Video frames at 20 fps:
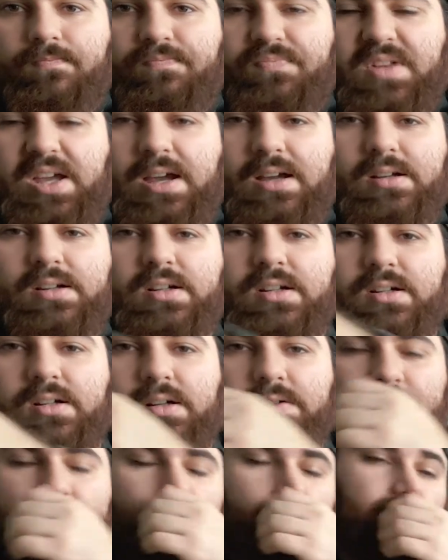Eh, good
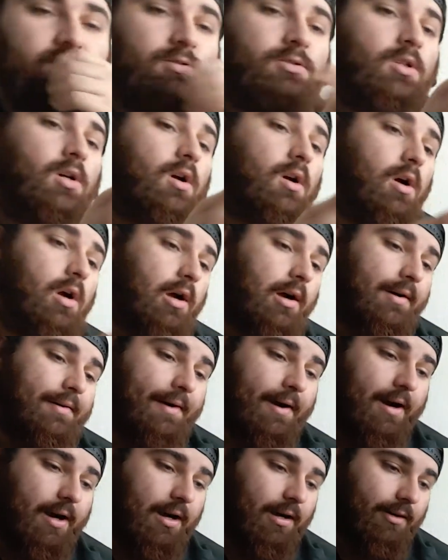enough.
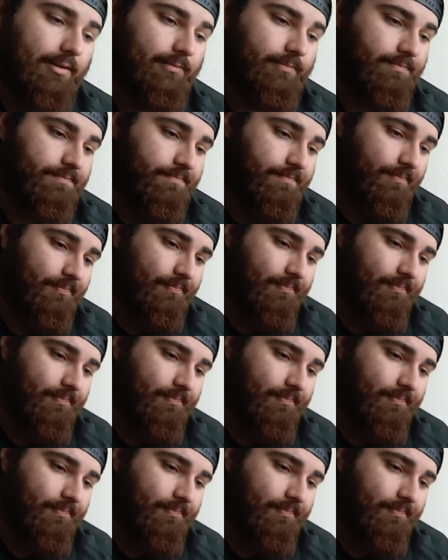Um,